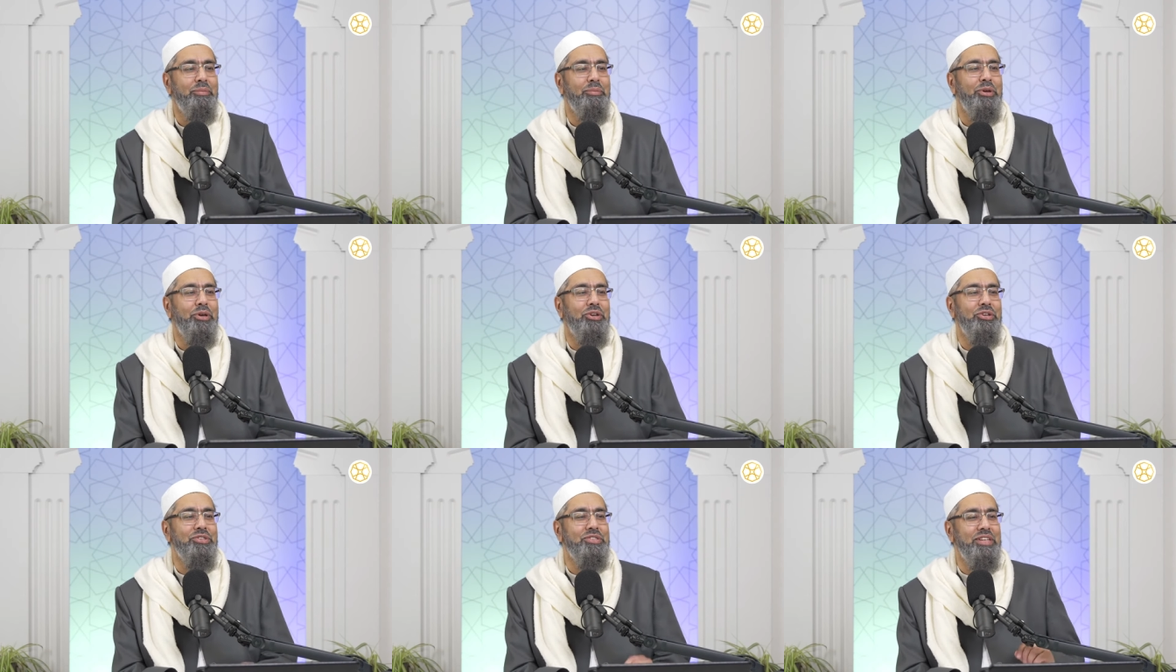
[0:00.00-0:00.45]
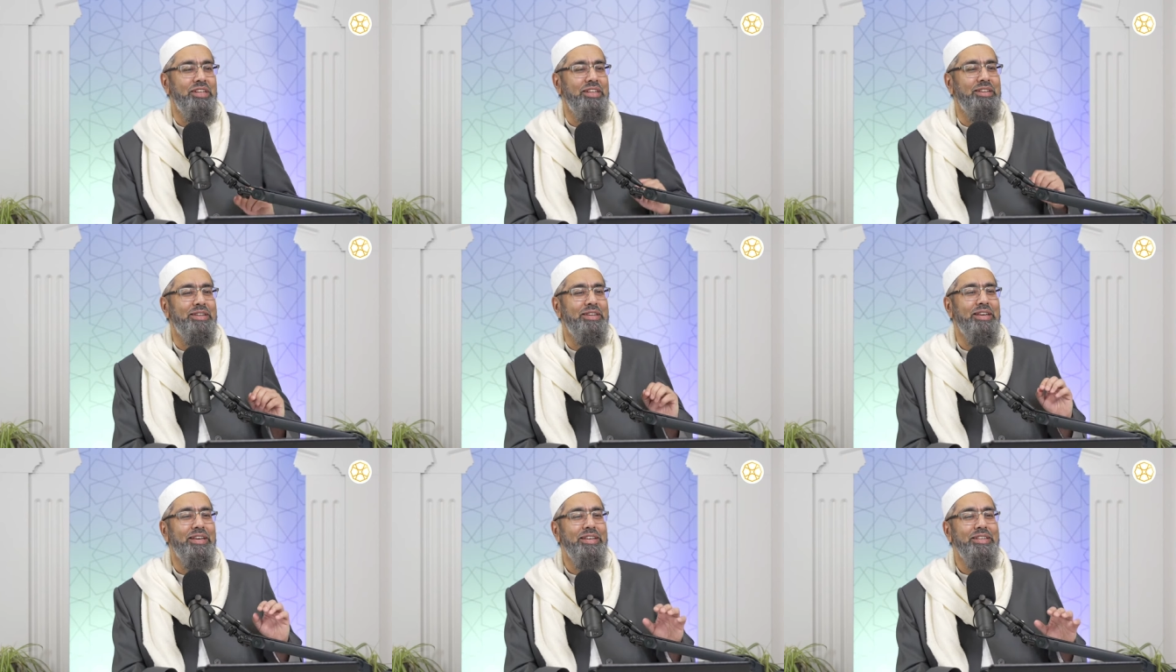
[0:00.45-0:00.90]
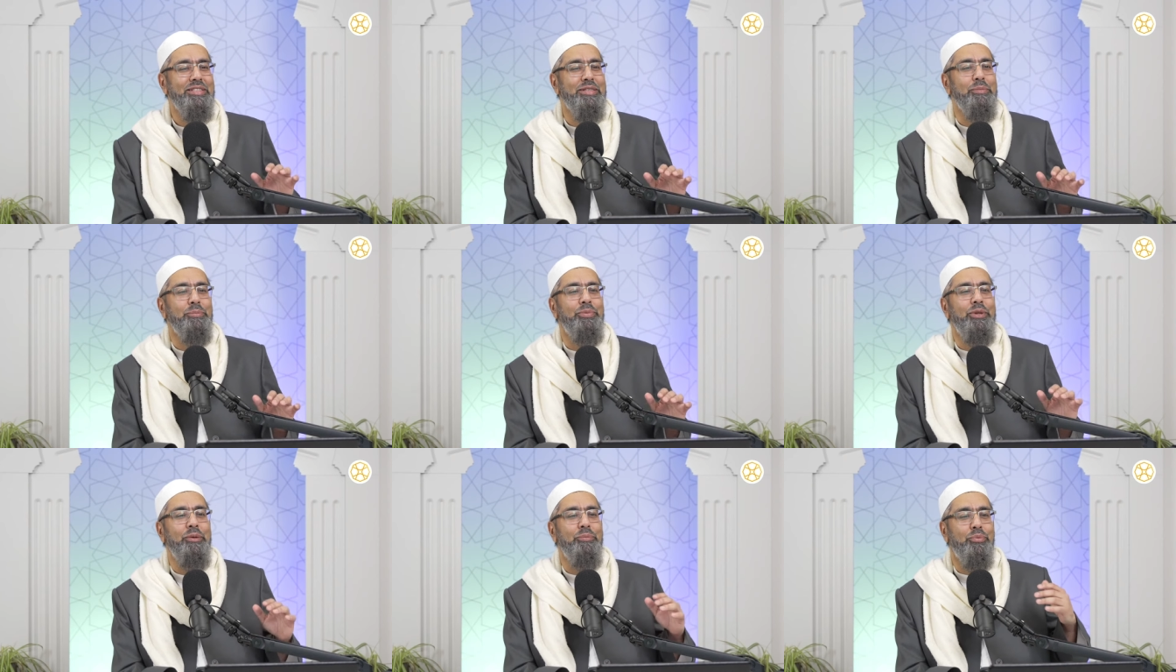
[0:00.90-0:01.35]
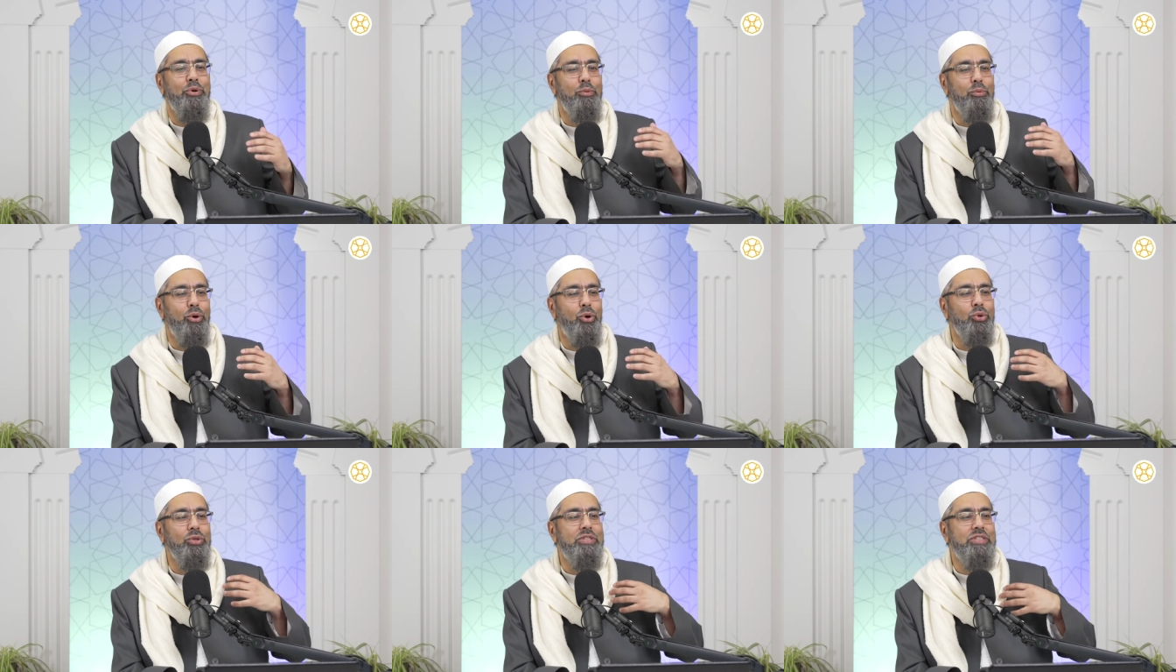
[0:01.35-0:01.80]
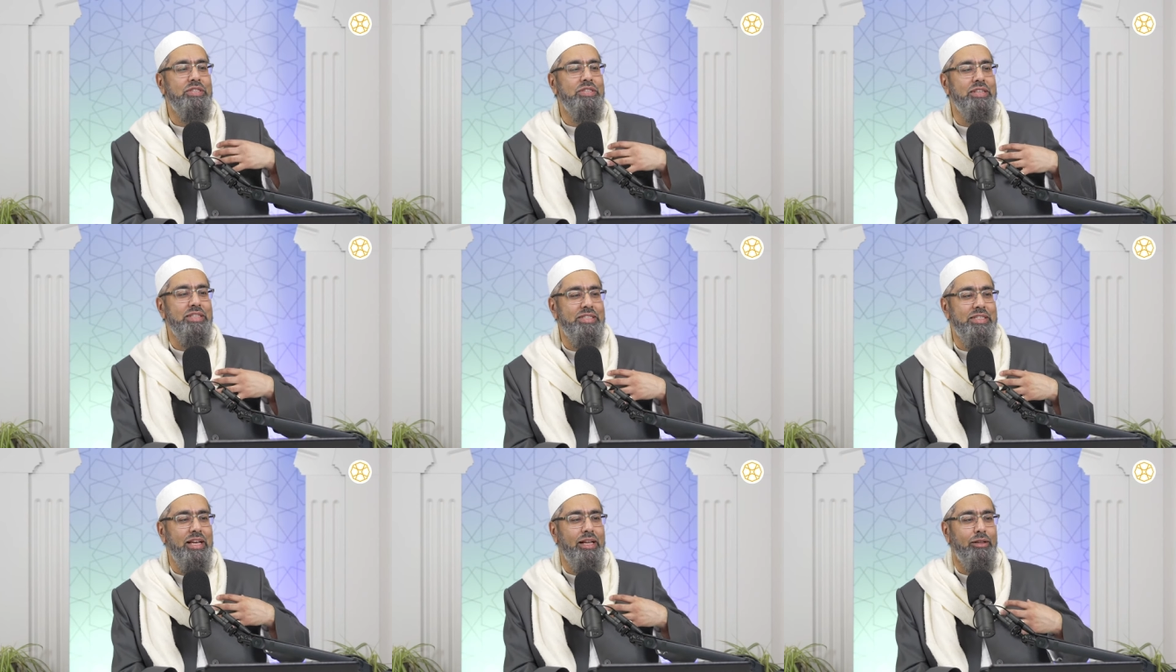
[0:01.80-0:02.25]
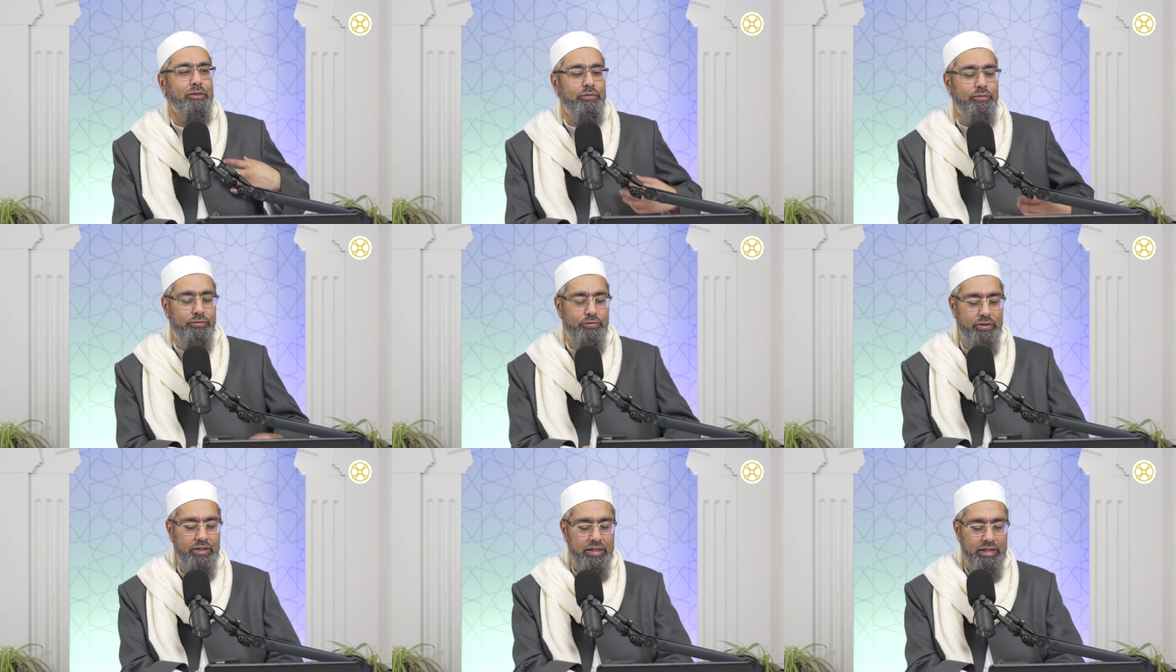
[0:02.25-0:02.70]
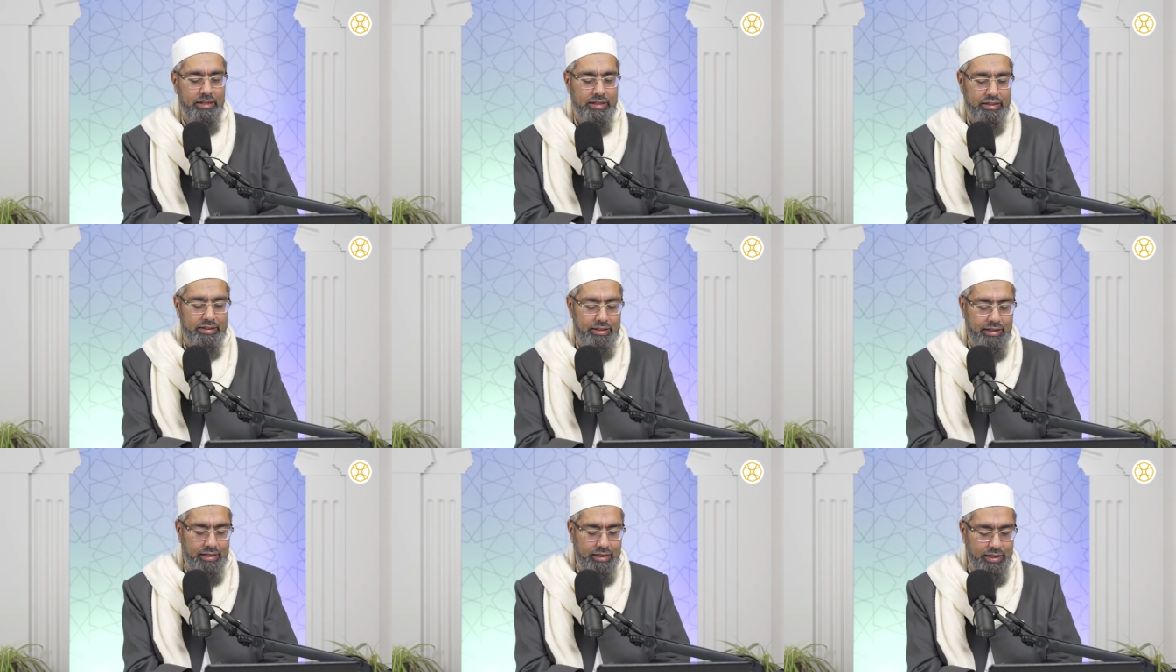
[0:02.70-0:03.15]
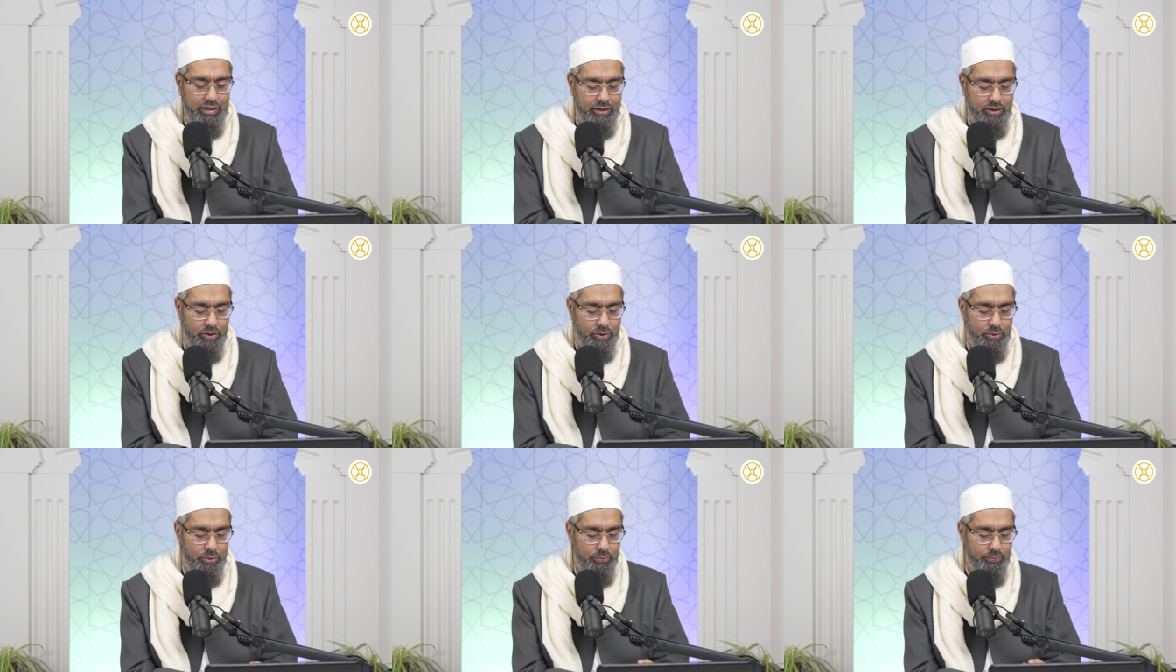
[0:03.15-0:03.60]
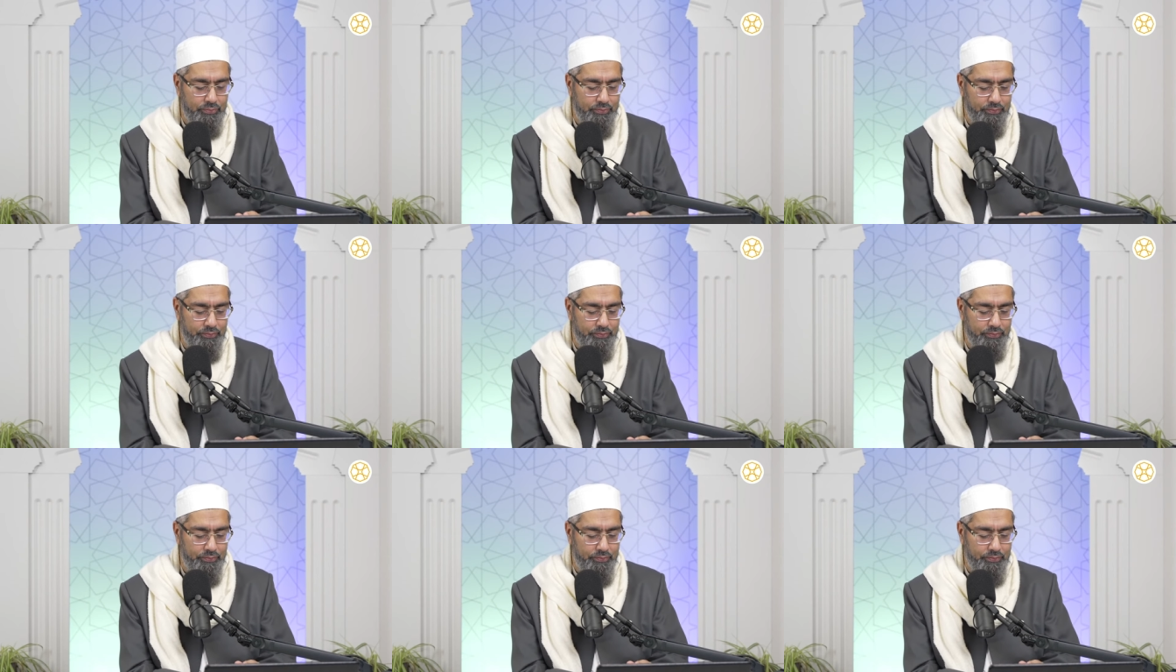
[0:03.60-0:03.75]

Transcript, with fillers: Because it simply promotes the self the ego,